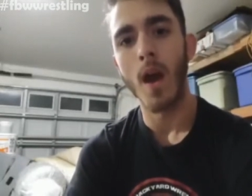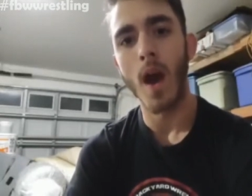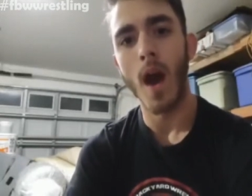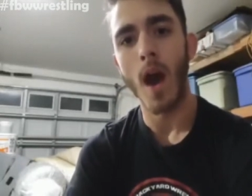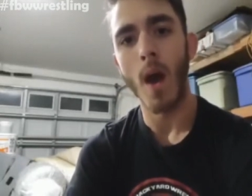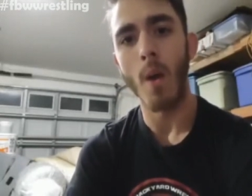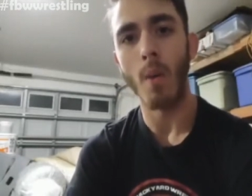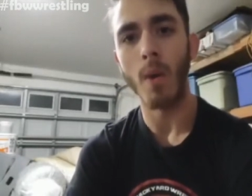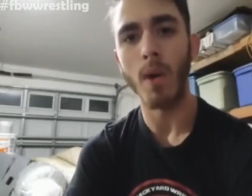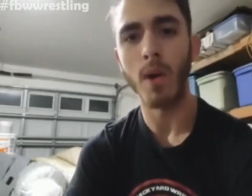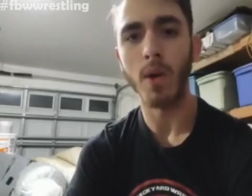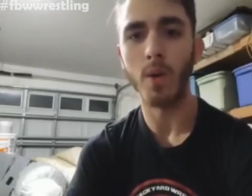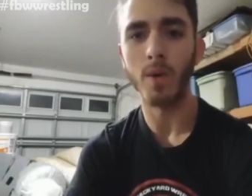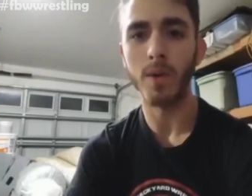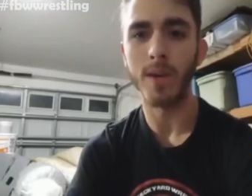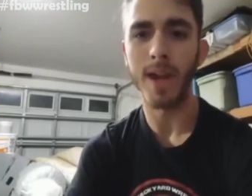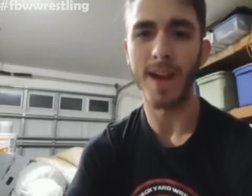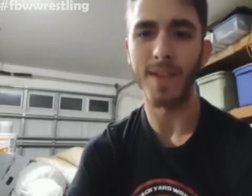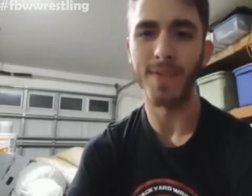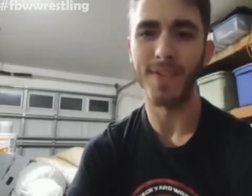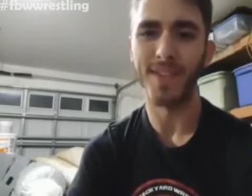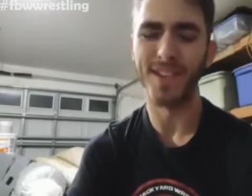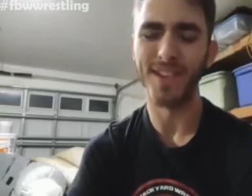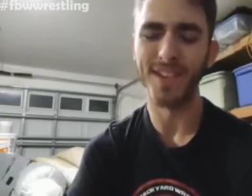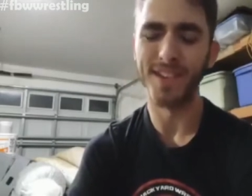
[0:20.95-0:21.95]
I want to go
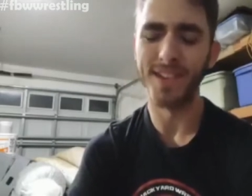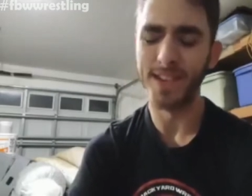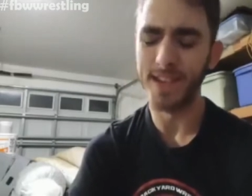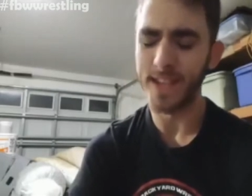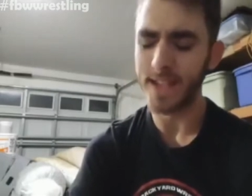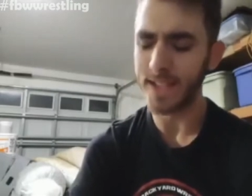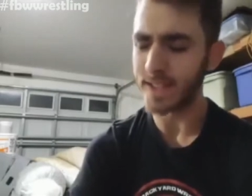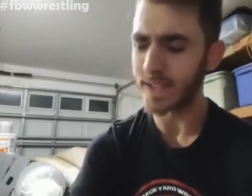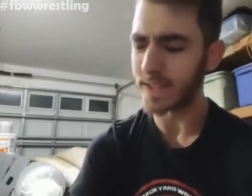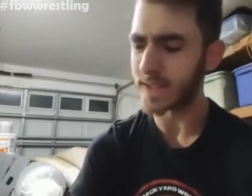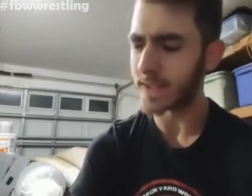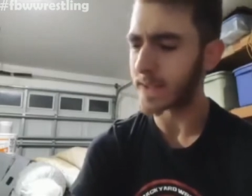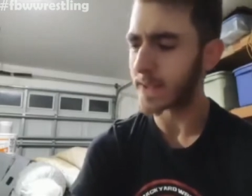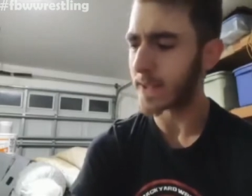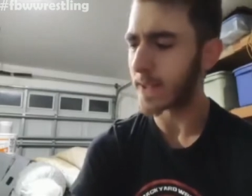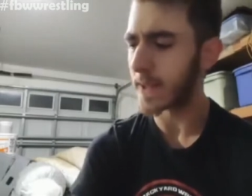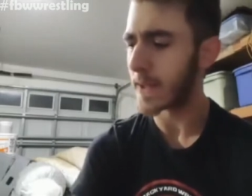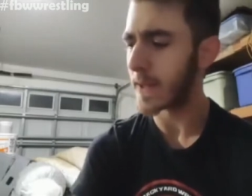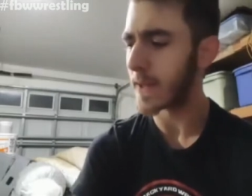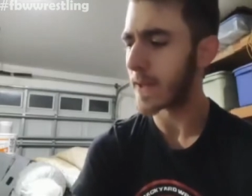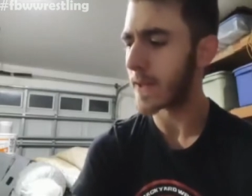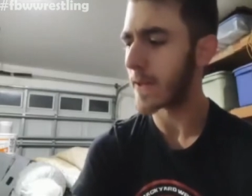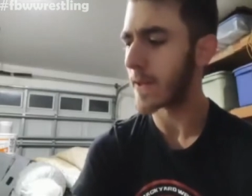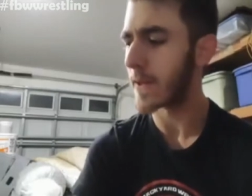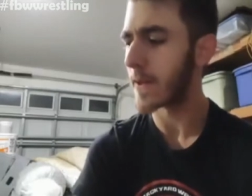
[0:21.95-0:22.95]
down the list
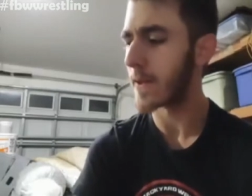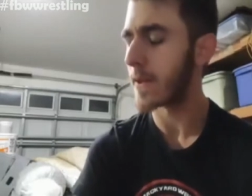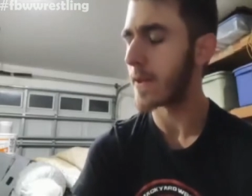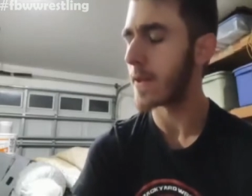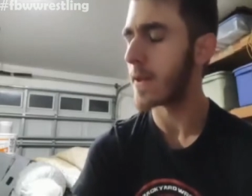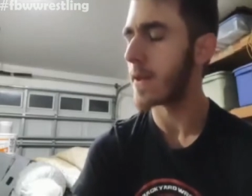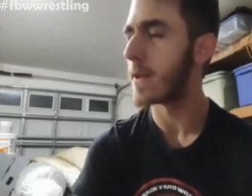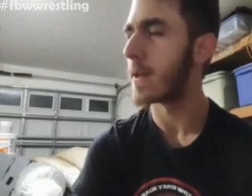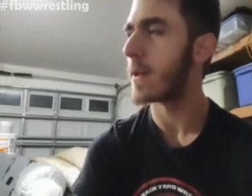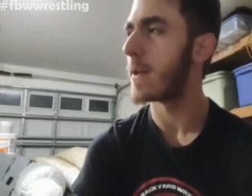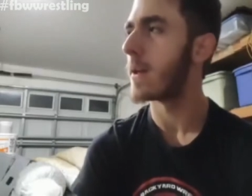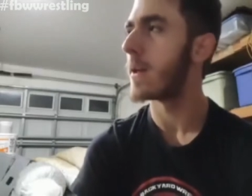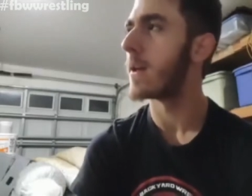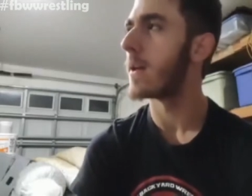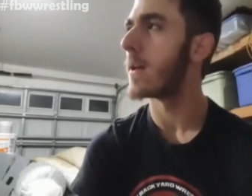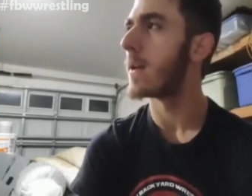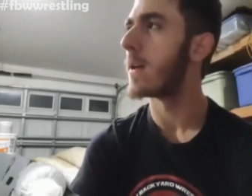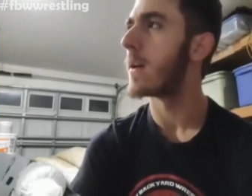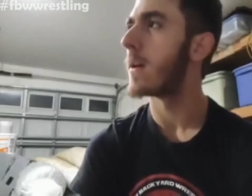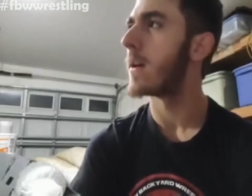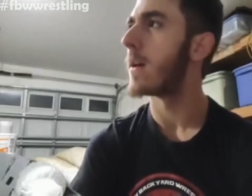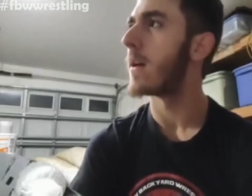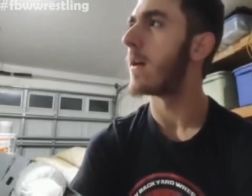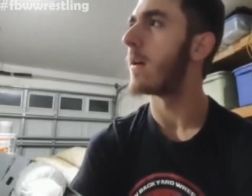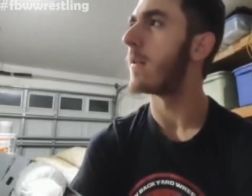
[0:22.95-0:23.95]

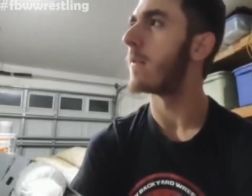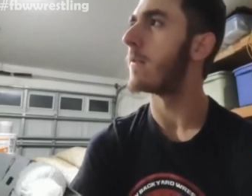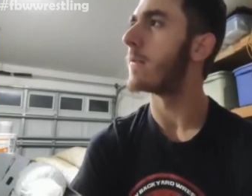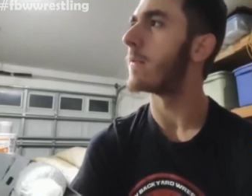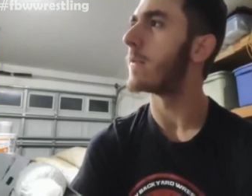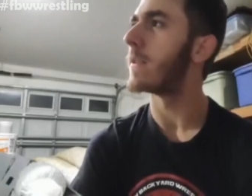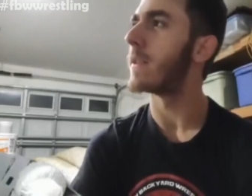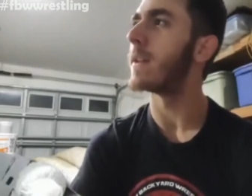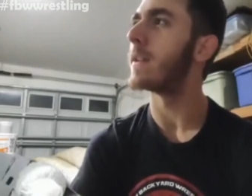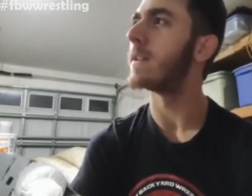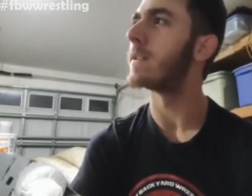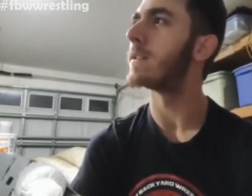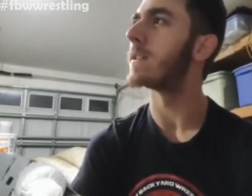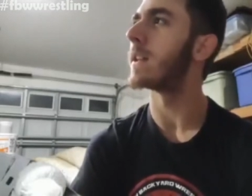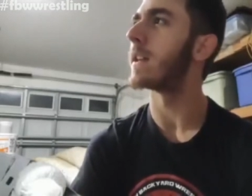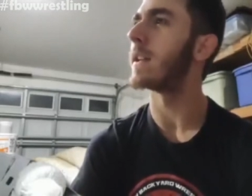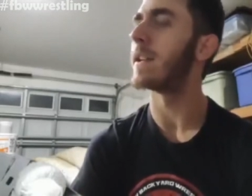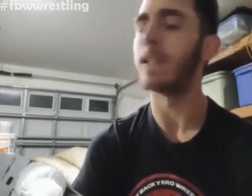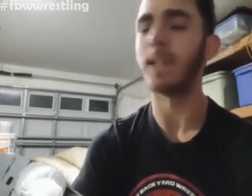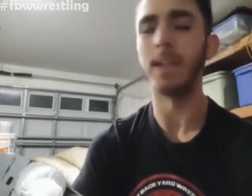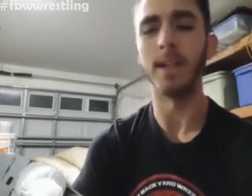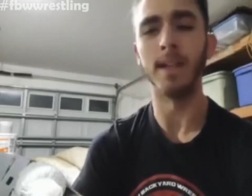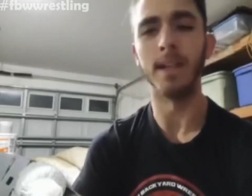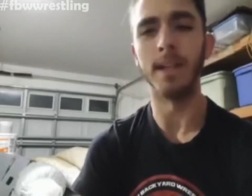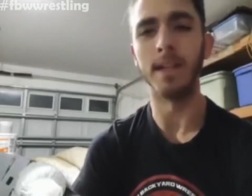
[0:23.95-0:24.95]
of things I
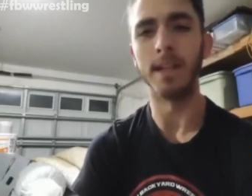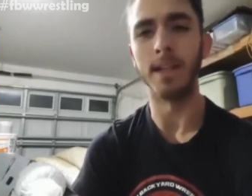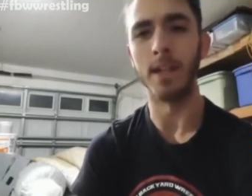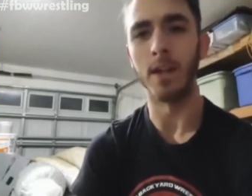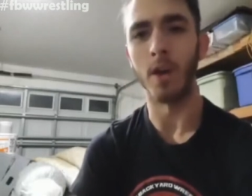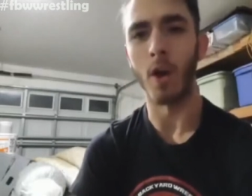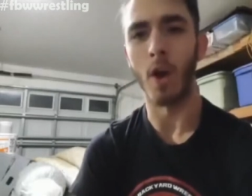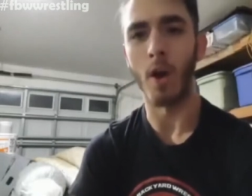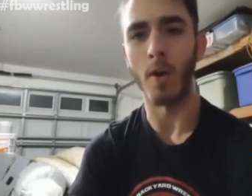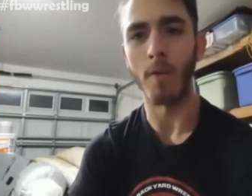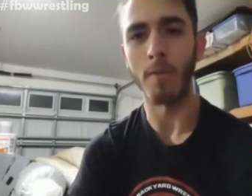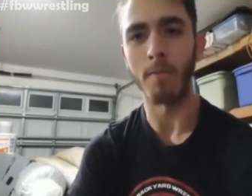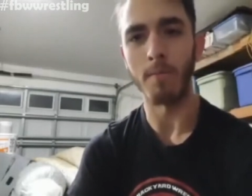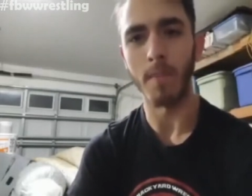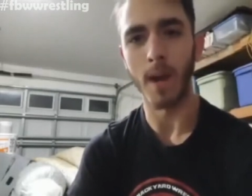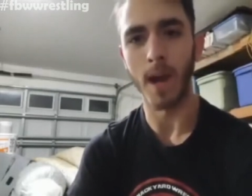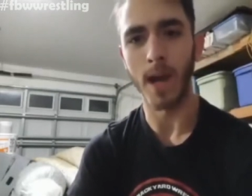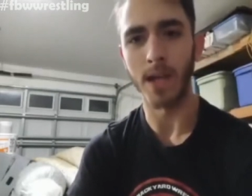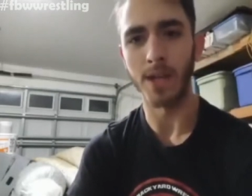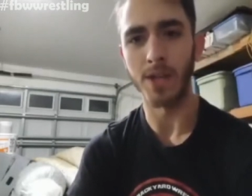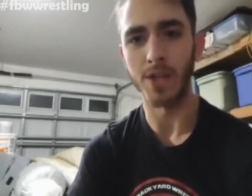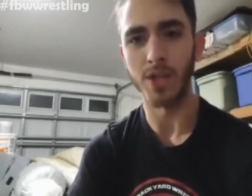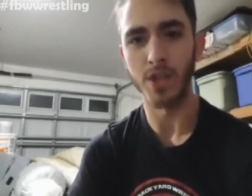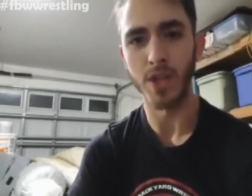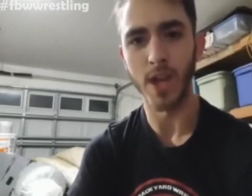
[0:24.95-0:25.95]
need to get off
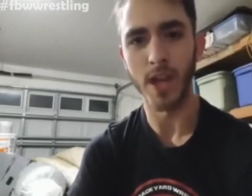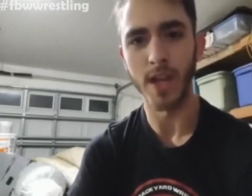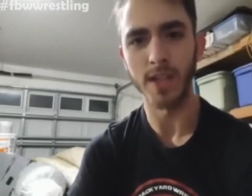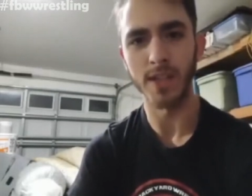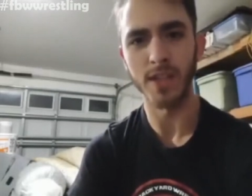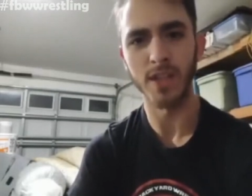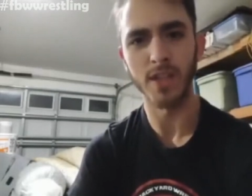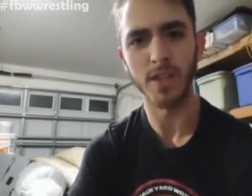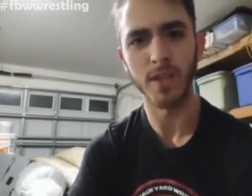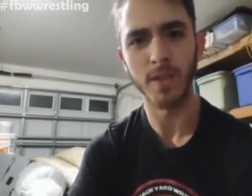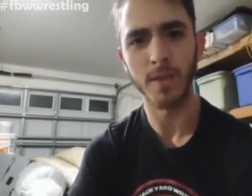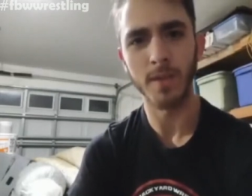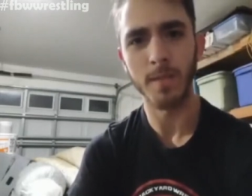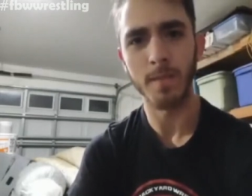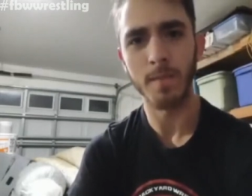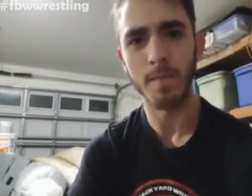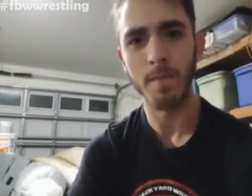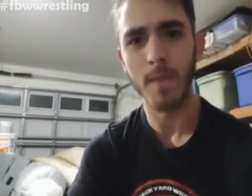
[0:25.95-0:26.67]
my chest.